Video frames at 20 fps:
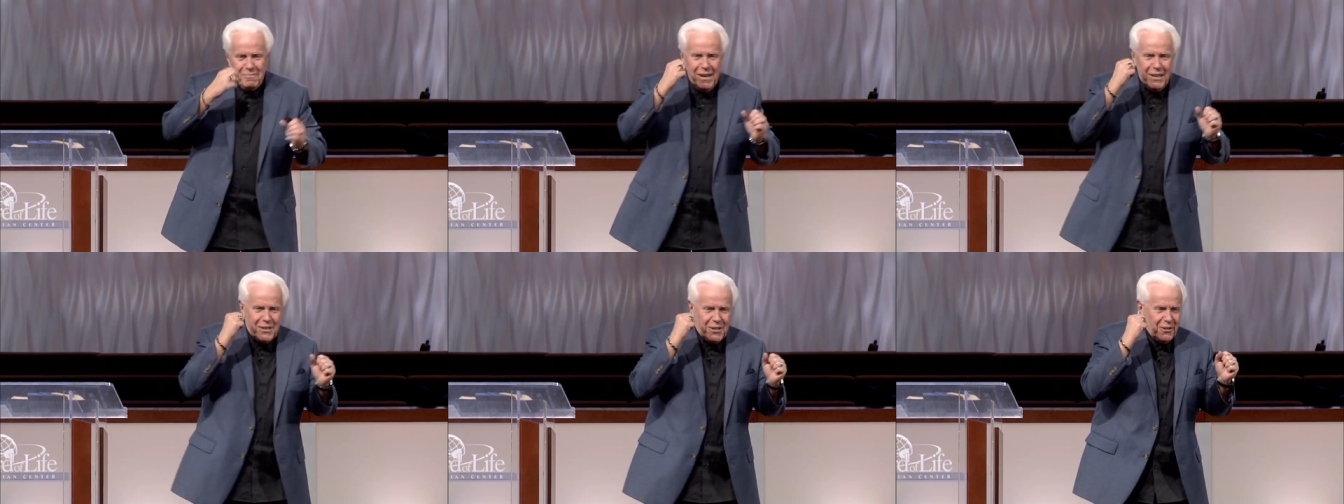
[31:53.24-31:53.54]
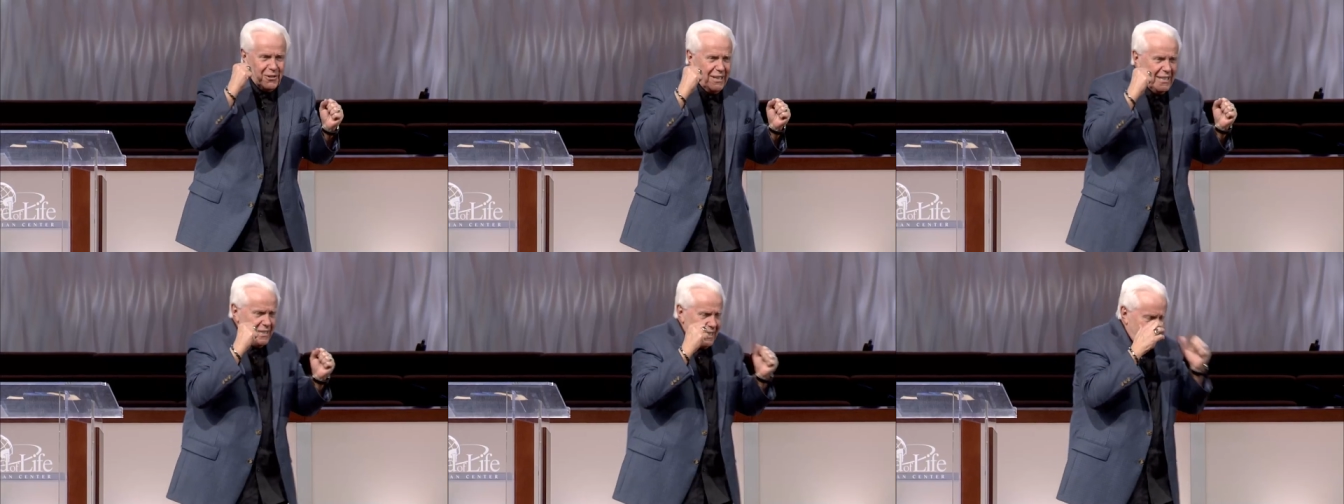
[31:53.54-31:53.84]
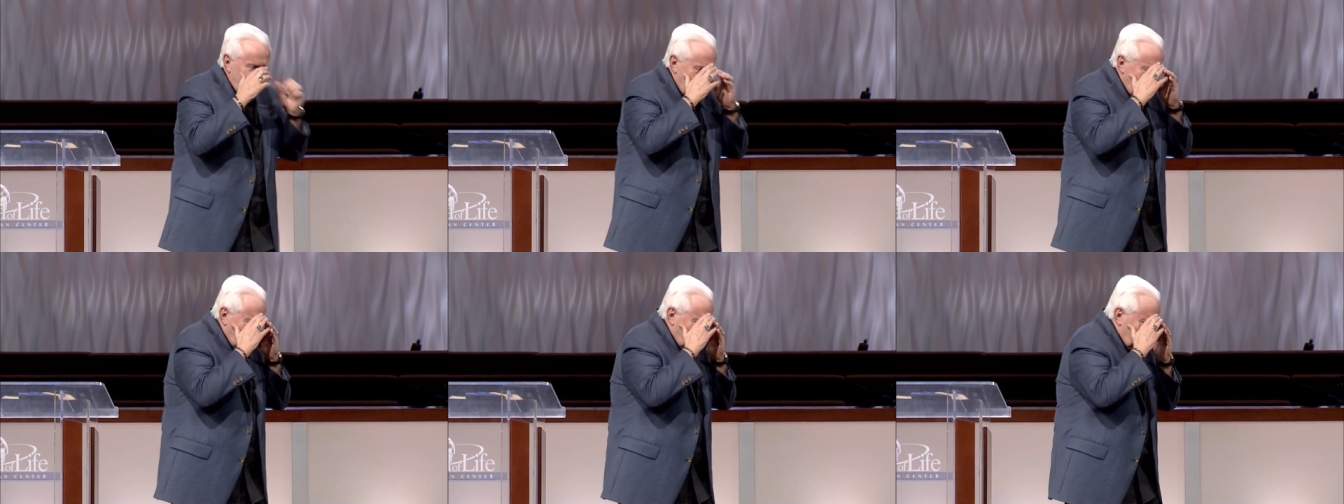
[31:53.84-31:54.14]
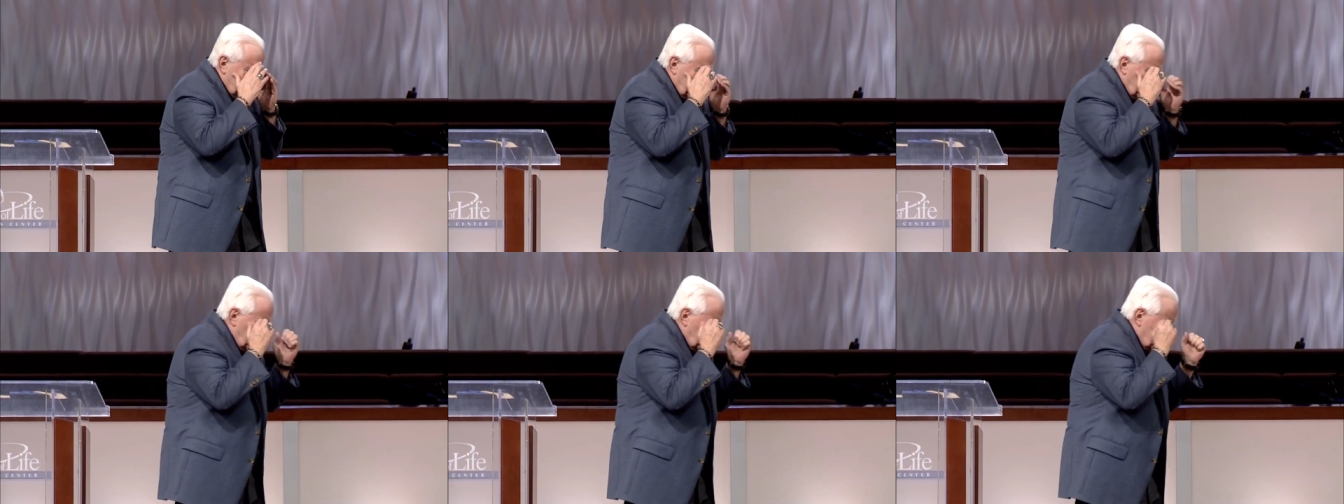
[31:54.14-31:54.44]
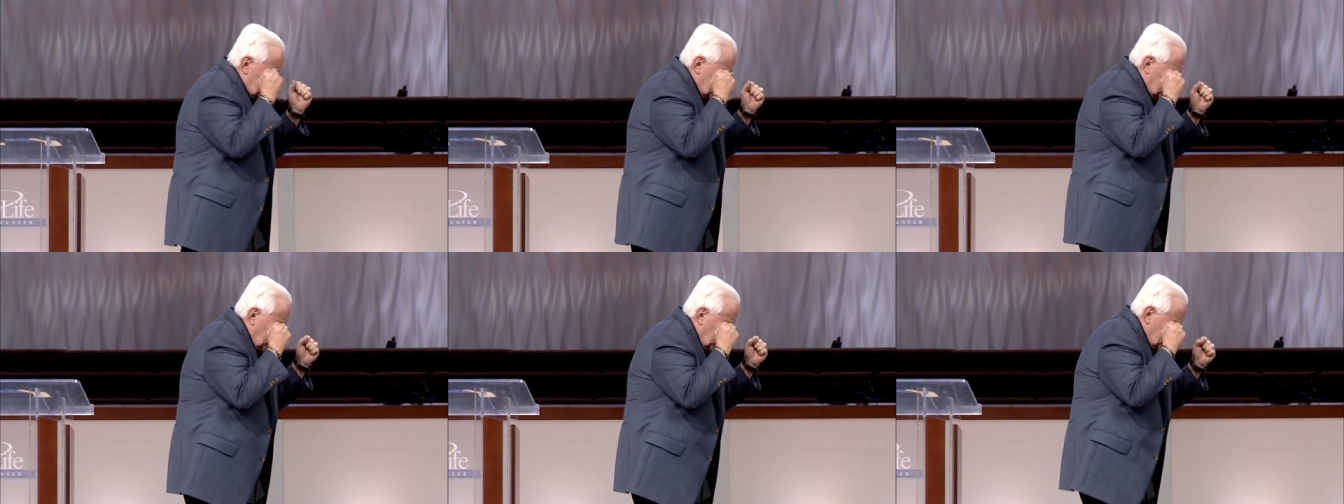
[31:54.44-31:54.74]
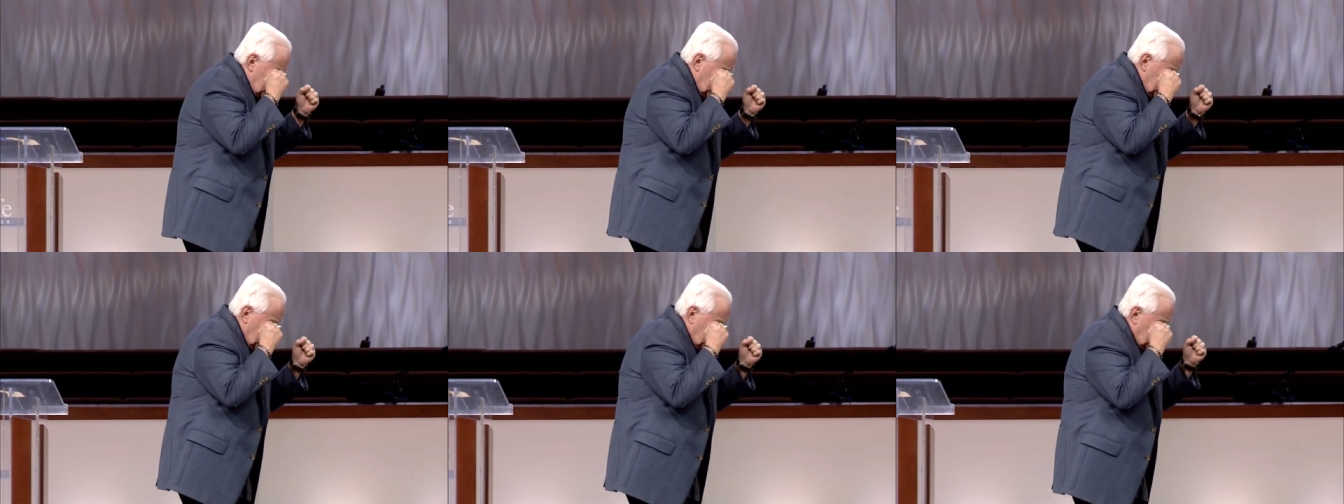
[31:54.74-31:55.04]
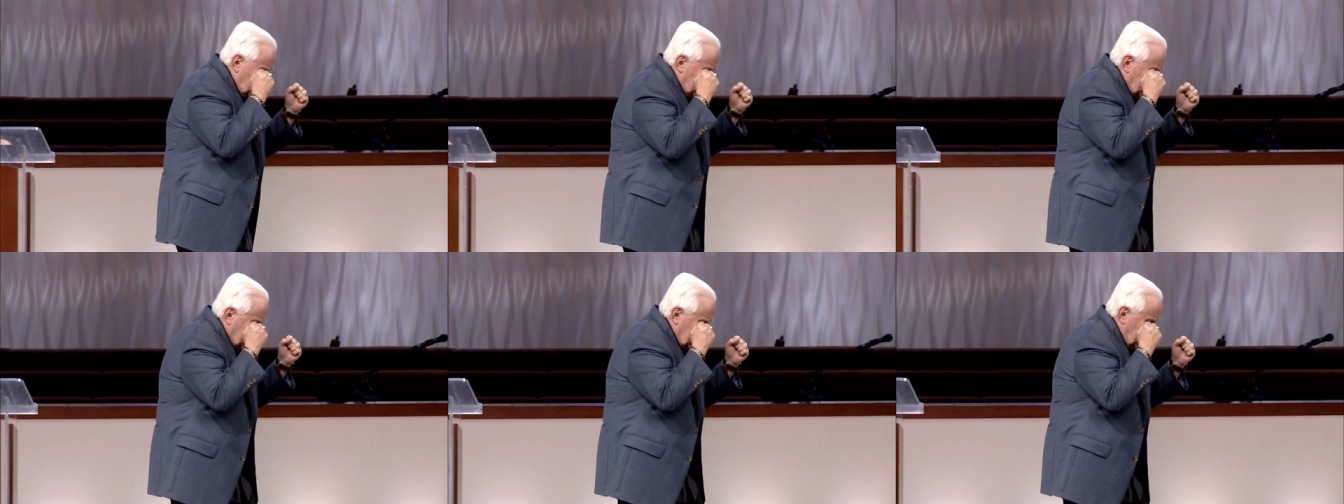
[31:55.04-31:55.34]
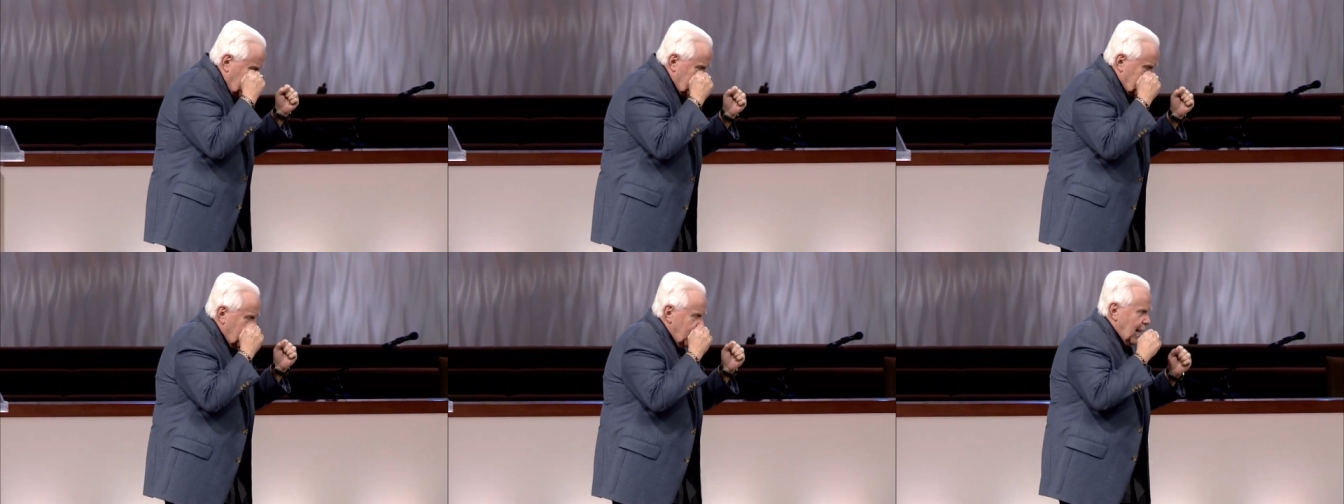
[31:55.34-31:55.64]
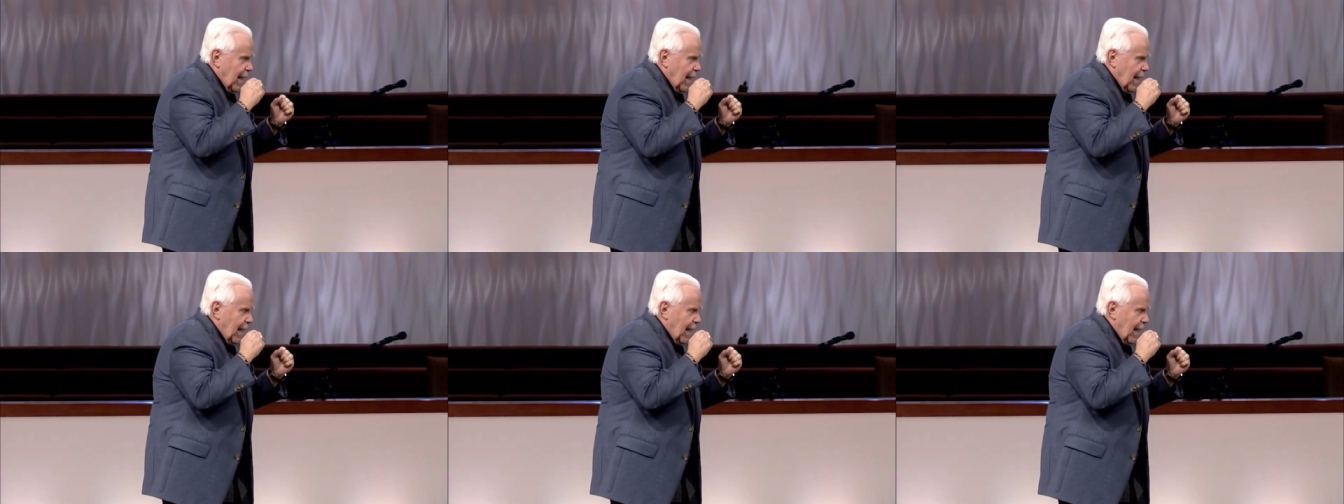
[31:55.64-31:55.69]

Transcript: Mitchell, he said, They're going to kill us, Jesus, they're going to kill us.